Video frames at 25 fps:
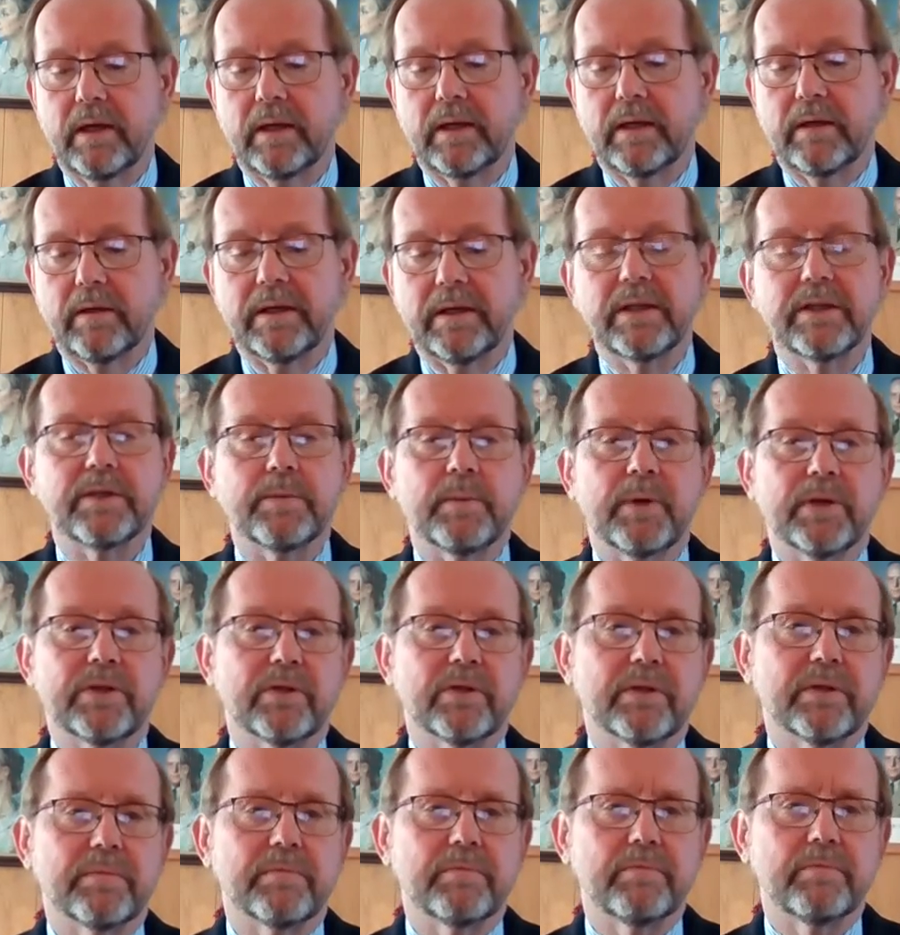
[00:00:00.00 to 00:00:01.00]
Now, inasmuch
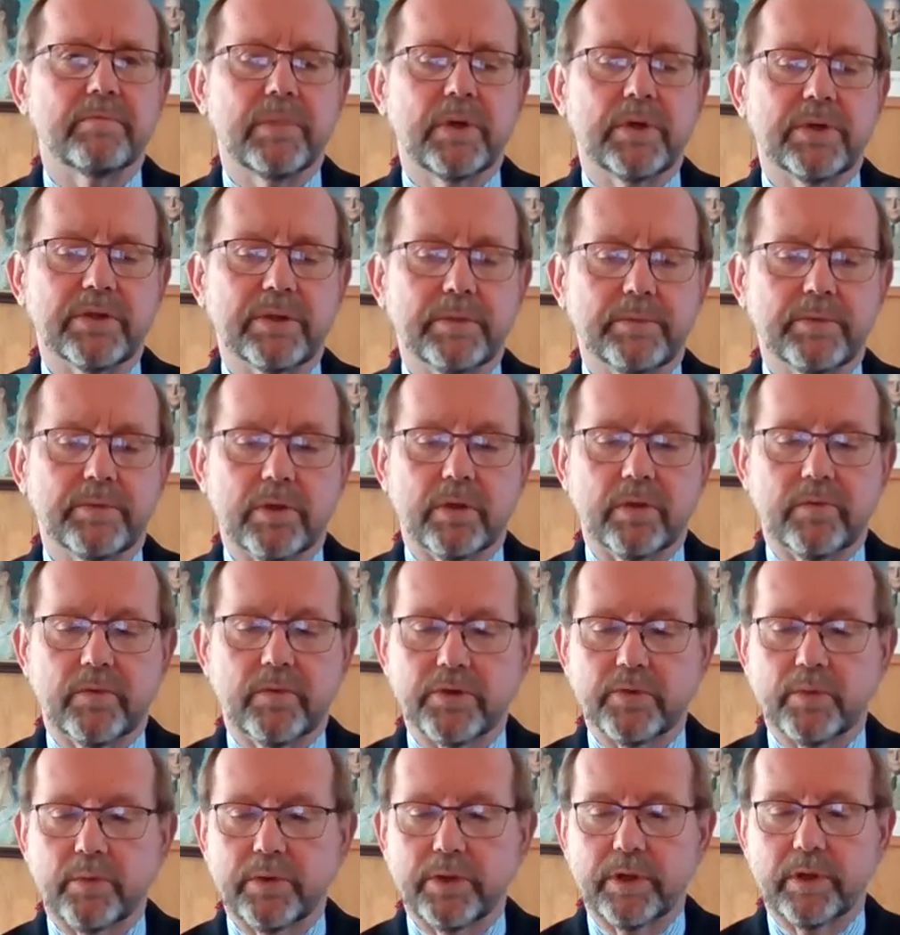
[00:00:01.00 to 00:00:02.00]
as most
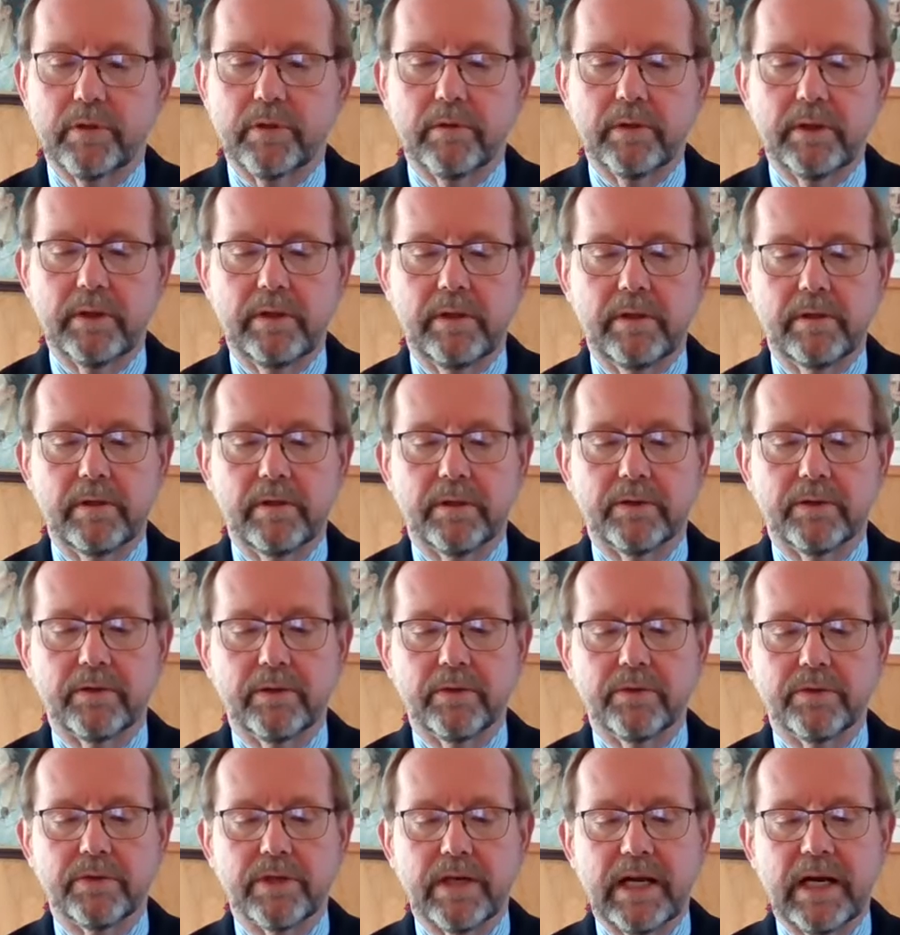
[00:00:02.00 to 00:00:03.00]
observers would agree that
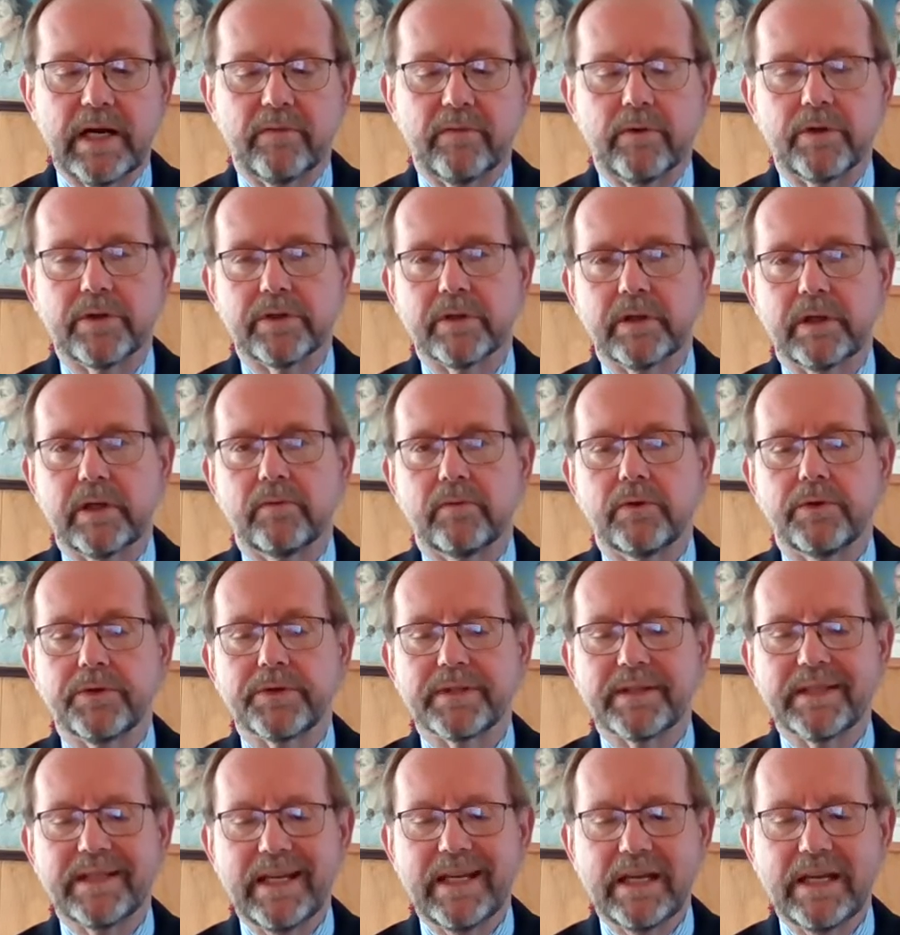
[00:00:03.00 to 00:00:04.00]
those average
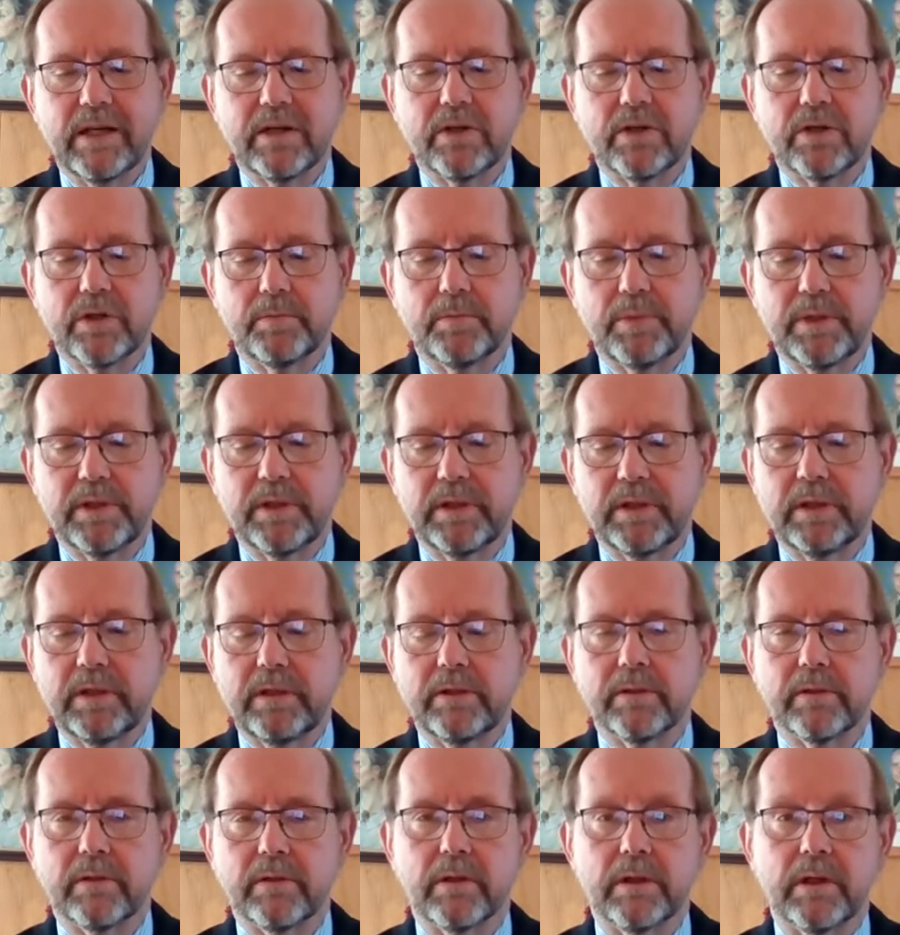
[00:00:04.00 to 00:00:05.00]
levels tend to be
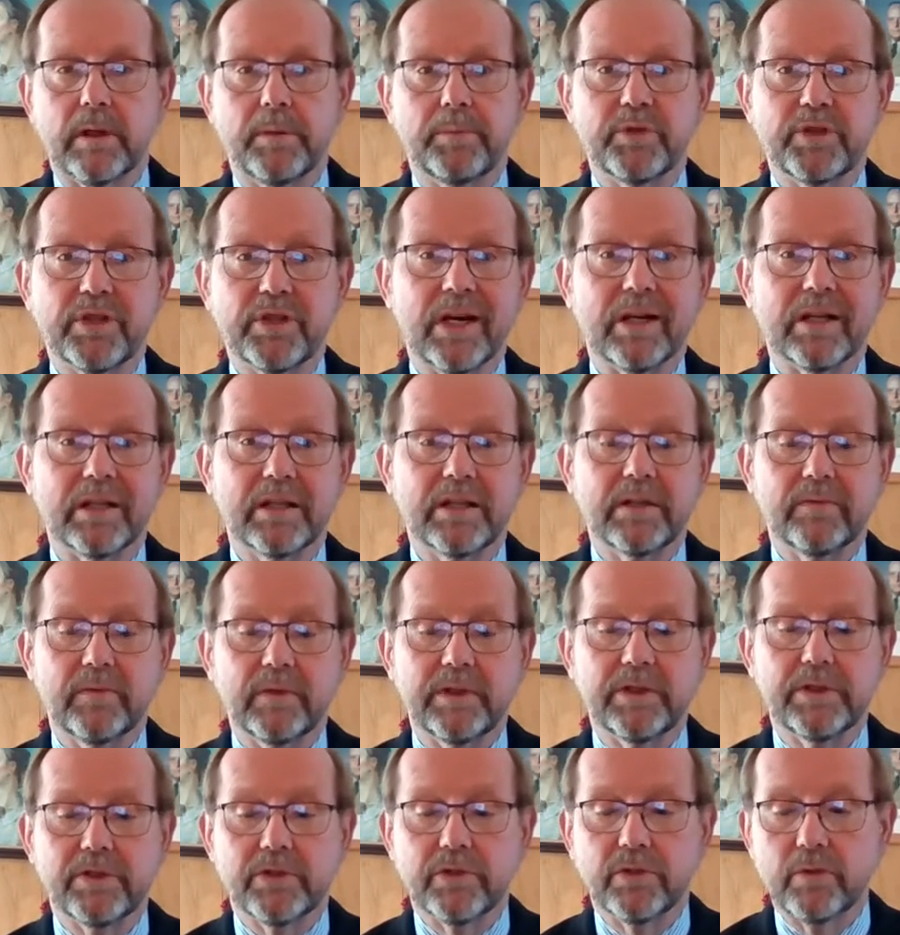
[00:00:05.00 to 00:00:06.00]
either
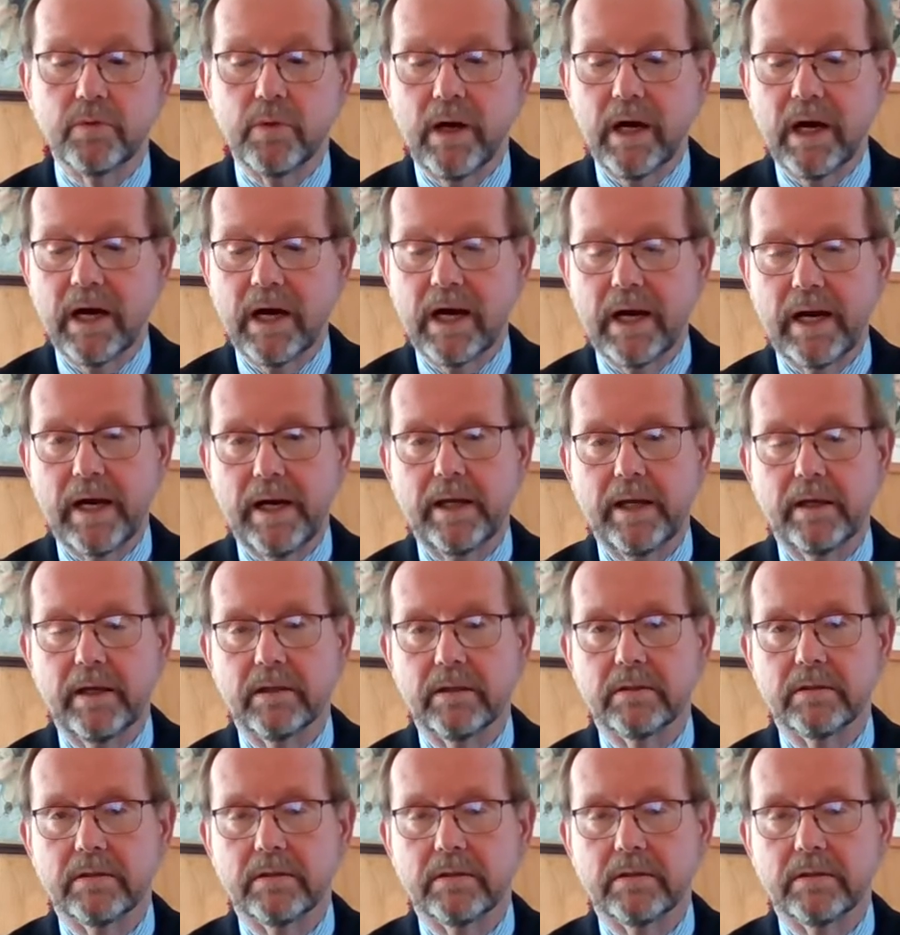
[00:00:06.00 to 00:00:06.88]
objectively too high